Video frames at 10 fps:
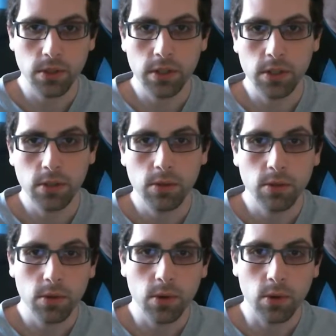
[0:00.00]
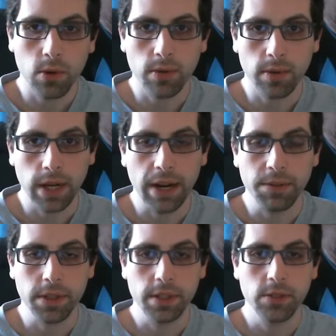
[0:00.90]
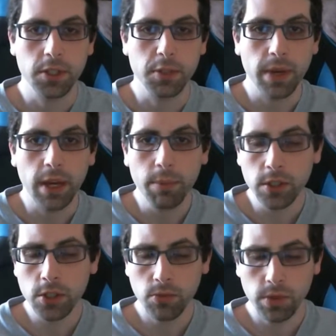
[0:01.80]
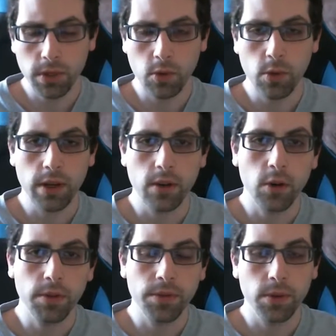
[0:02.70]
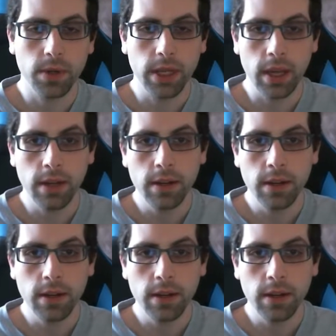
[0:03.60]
I do go over everything to expect, but just a really quick overview again.